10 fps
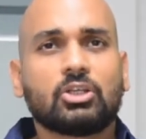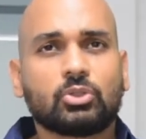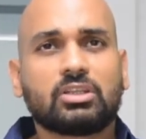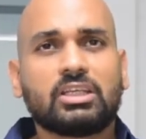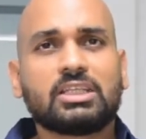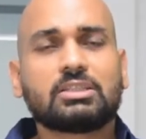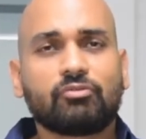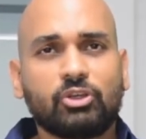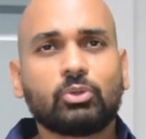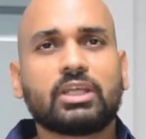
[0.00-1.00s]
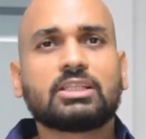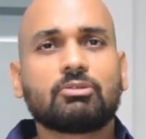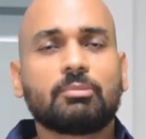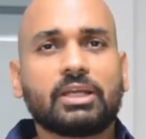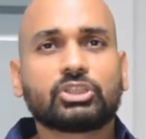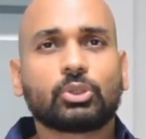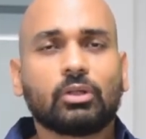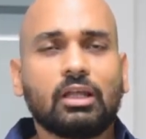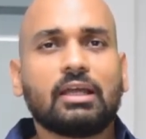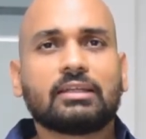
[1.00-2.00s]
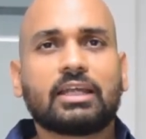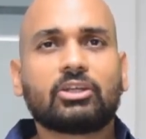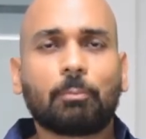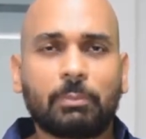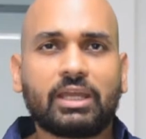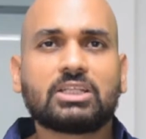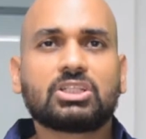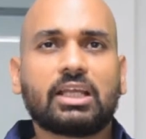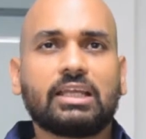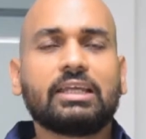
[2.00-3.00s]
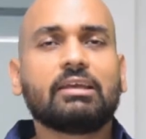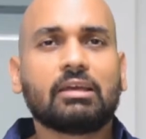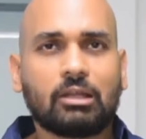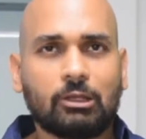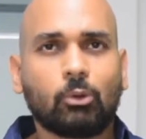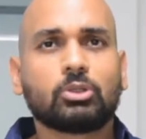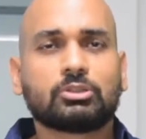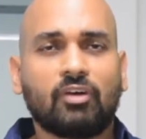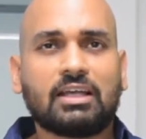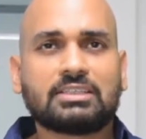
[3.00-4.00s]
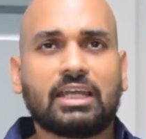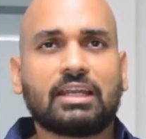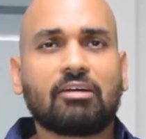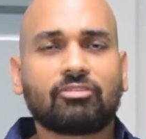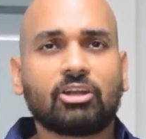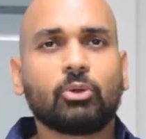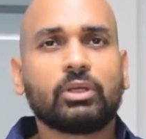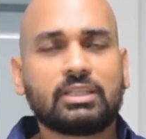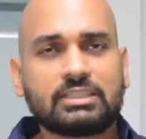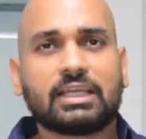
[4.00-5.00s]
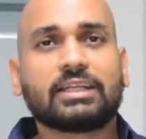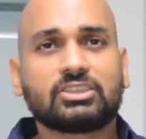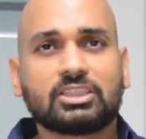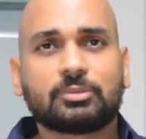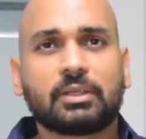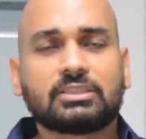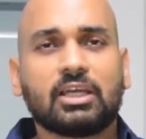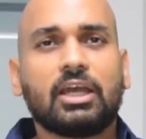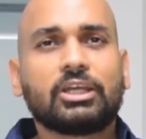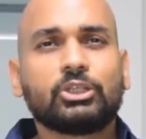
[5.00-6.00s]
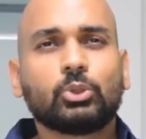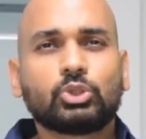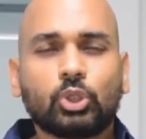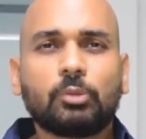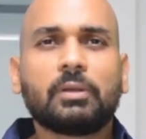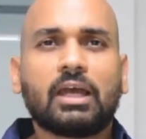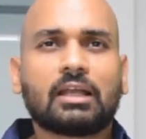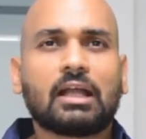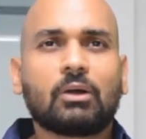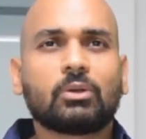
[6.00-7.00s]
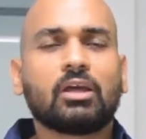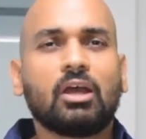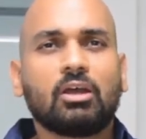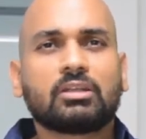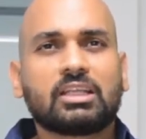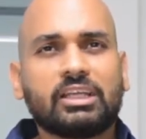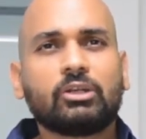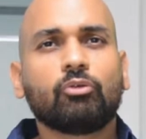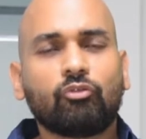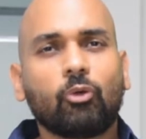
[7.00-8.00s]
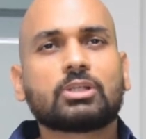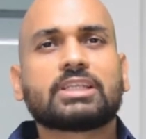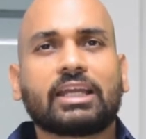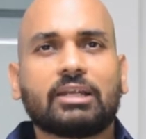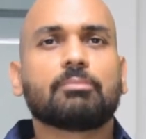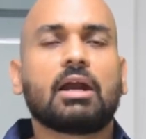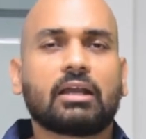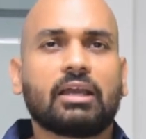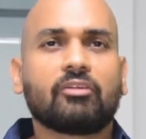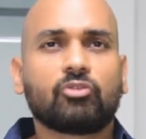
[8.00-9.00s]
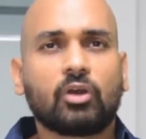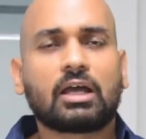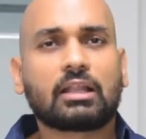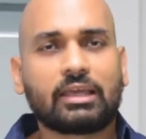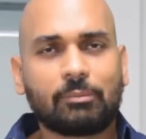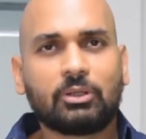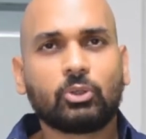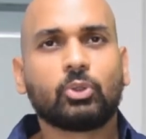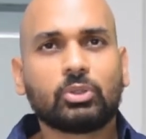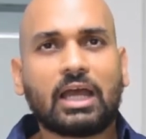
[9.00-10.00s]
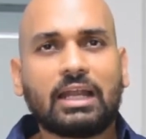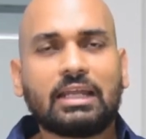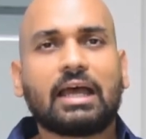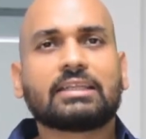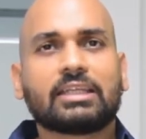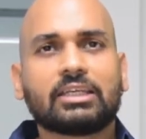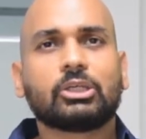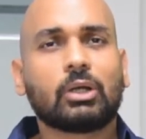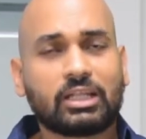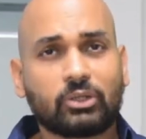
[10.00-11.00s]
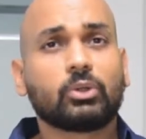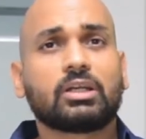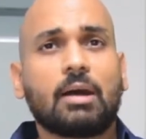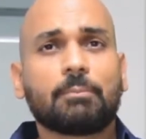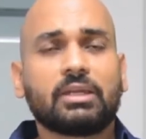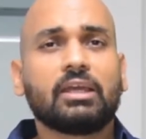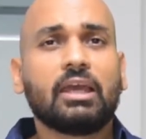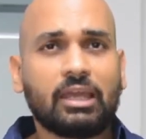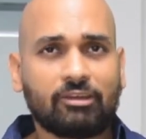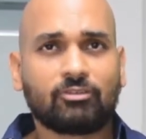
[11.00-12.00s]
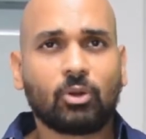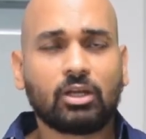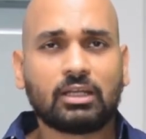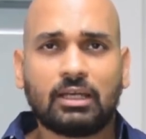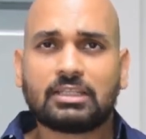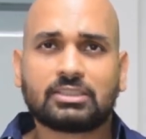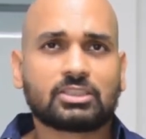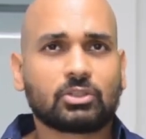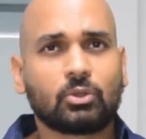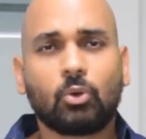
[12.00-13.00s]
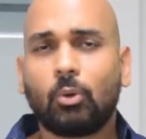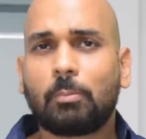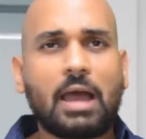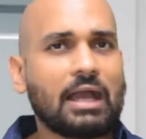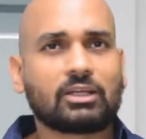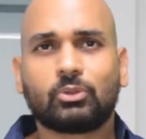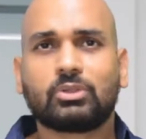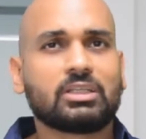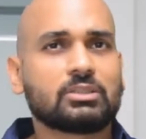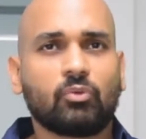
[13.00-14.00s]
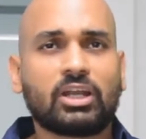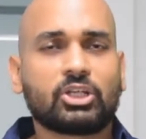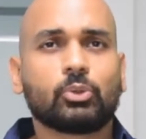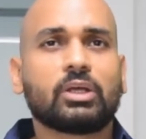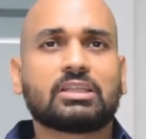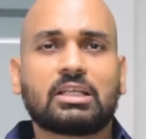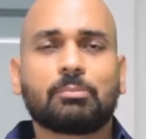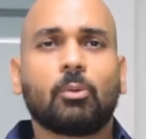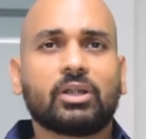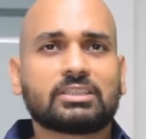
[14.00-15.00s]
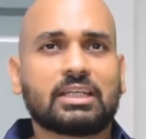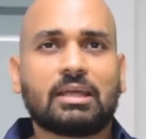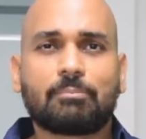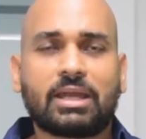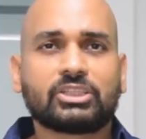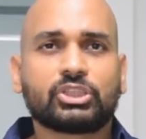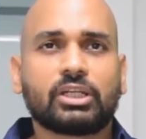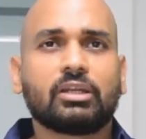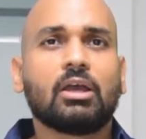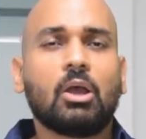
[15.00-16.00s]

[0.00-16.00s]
So these few things will make sure that your page really loads fast, and after doing these adjustments, you should be around 3 to 4 second mark. If you are able to do that, I think you are in good company. If not, just go back to these 1, 2 and 3 points that I mentioned.